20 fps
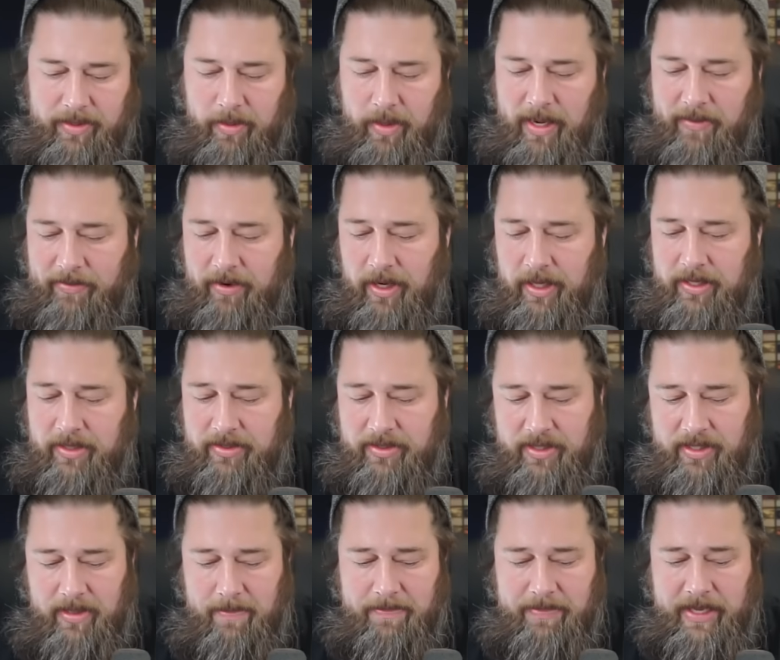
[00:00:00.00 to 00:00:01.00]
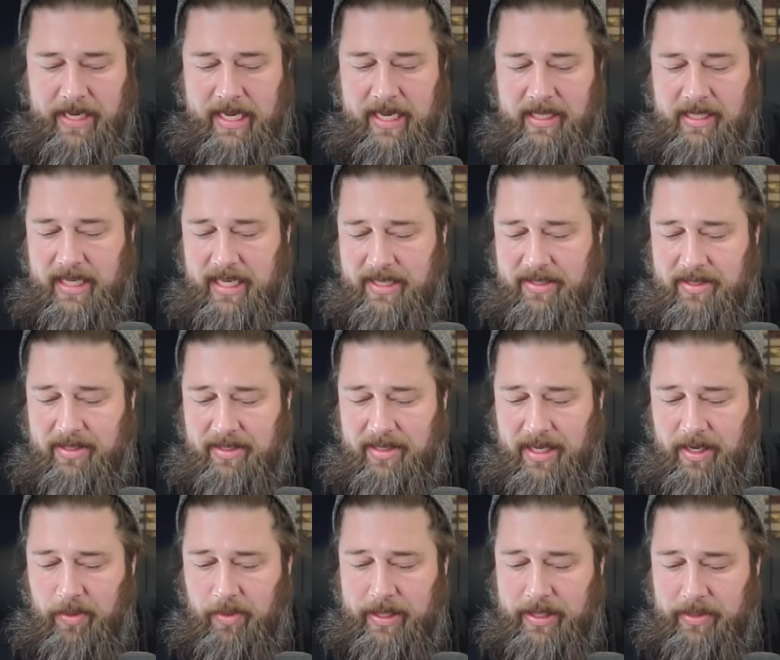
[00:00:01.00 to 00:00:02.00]
so Gravecrawler is something at least. It's
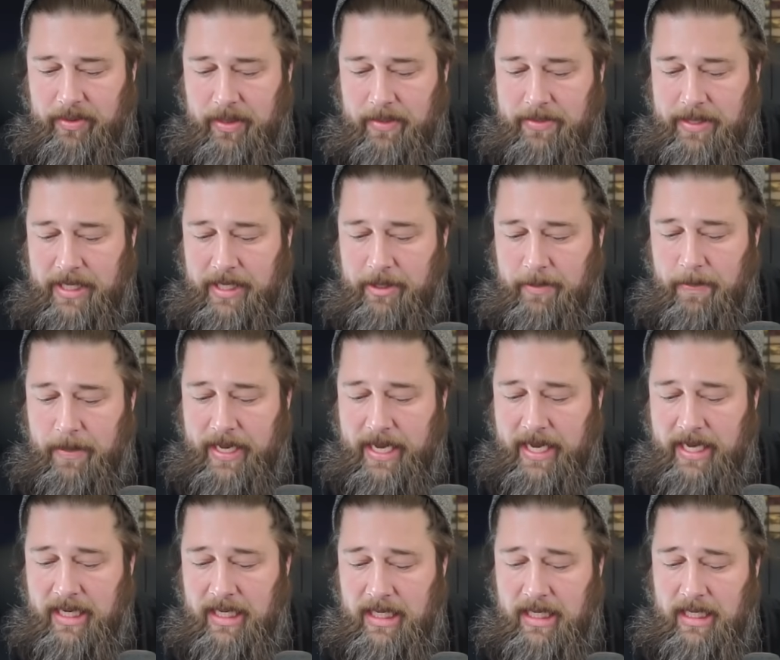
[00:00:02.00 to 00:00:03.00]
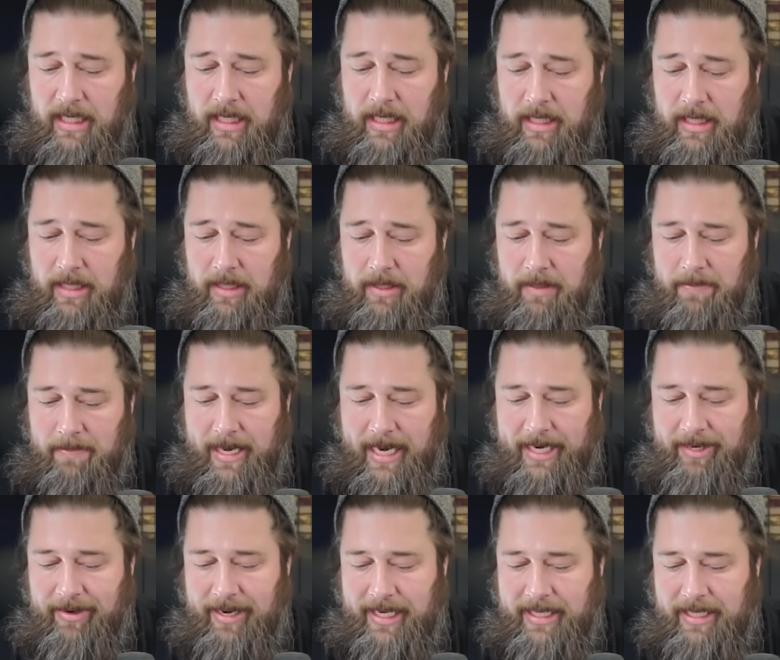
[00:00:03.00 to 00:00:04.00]
not a Windswept Heath, but...
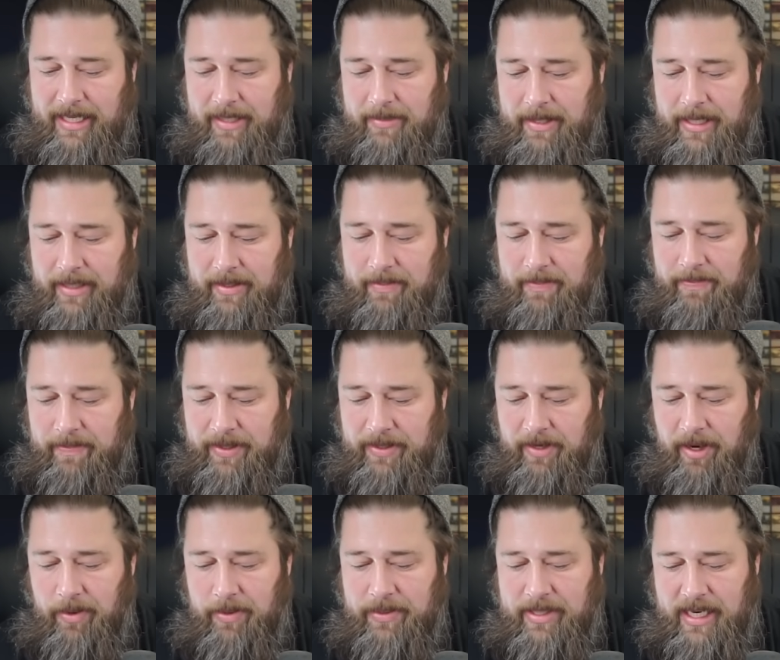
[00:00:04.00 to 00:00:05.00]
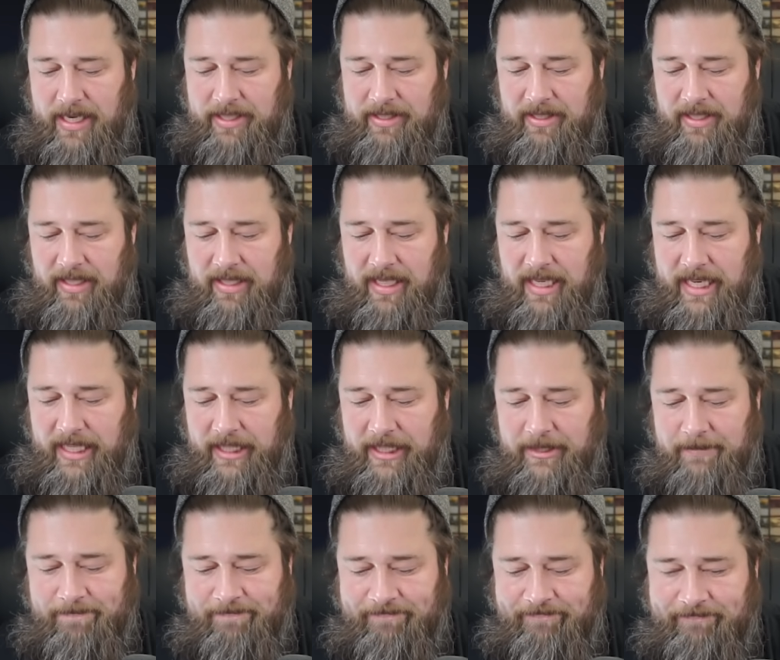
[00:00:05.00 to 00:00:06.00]
Mindwreck Demon. This card was actually, like,
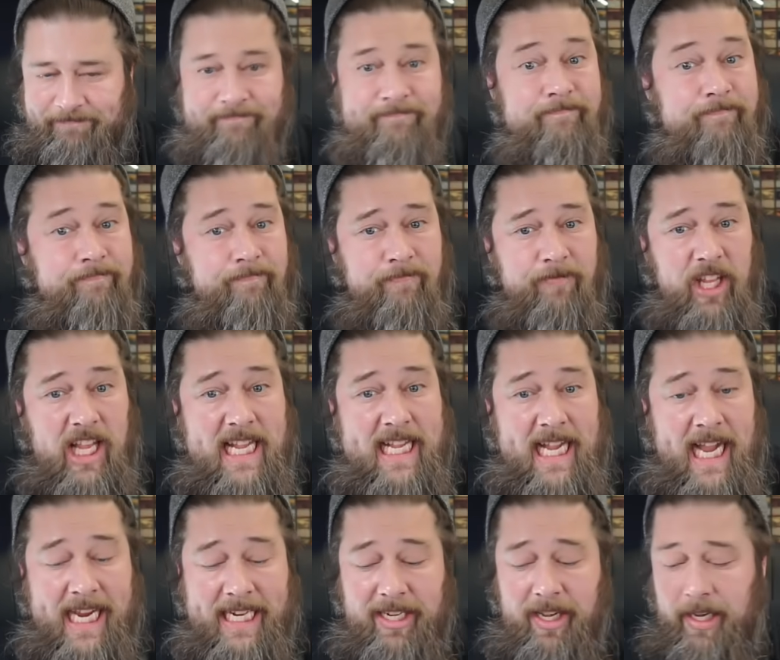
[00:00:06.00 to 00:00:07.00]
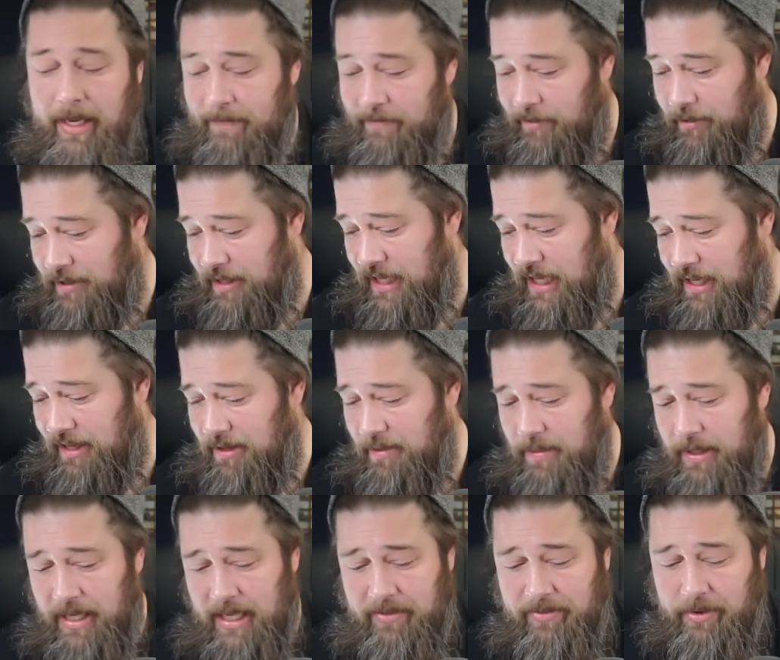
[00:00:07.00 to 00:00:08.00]
kind of hyped for
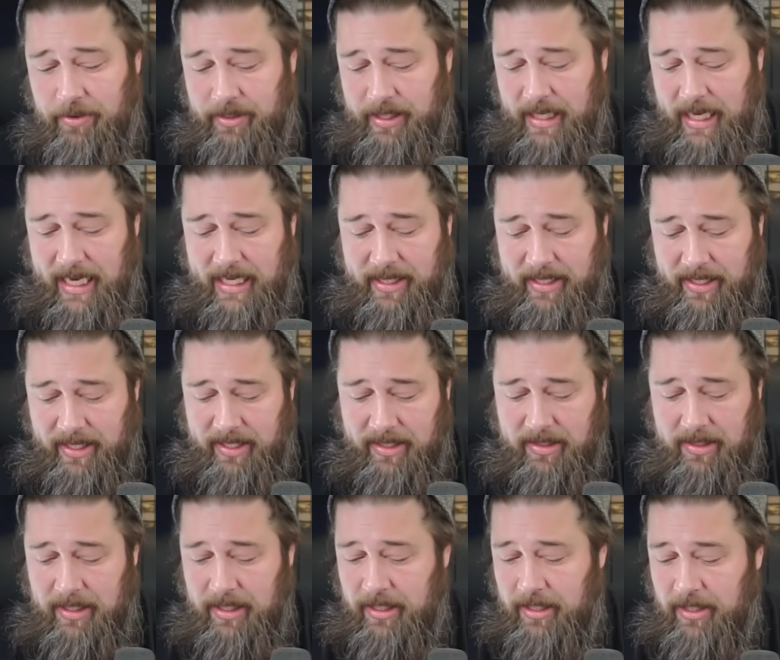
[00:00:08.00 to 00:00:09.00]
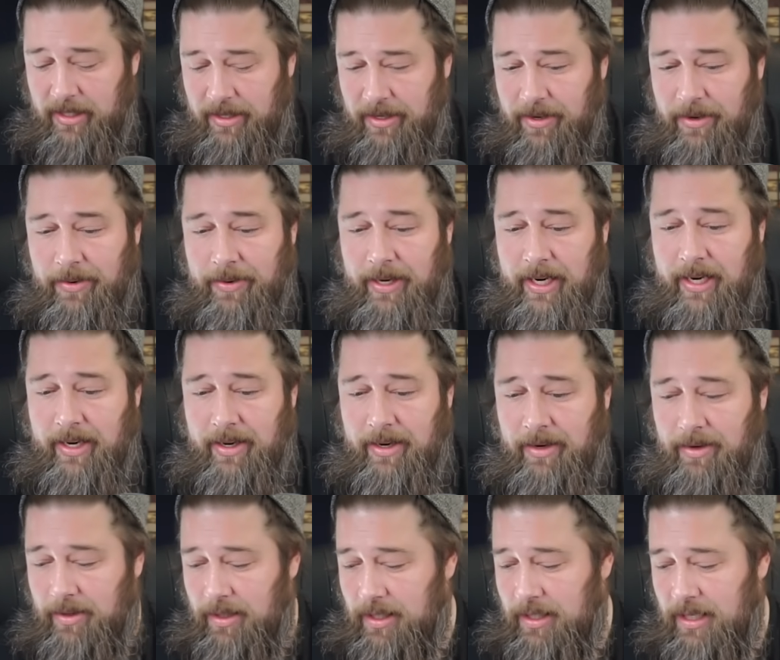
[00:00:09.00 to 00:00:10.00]
Standard, but it never really got there. Oh
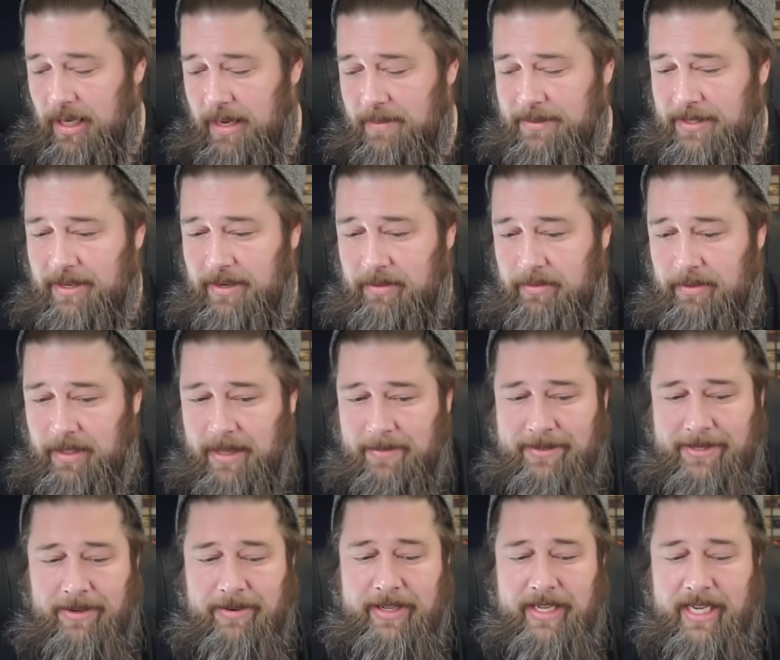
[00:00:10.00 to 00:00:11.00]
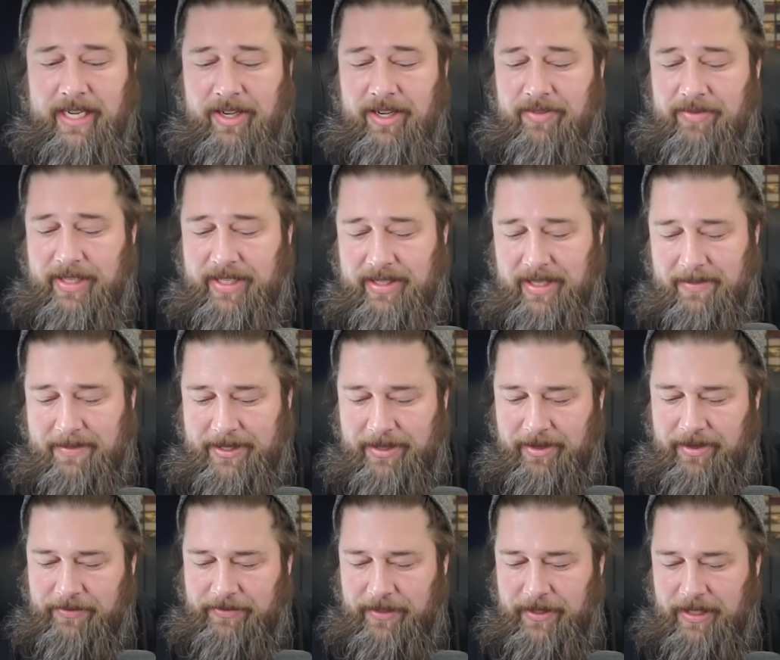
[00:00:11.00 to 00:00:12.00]
no, I'm starting to get nervous. I'm
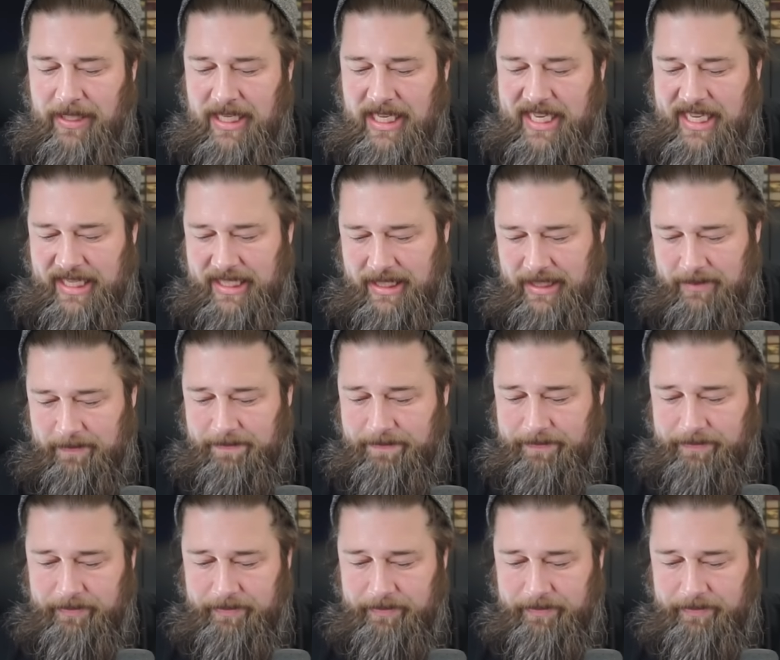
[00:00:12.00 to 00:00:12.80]
starting to feel like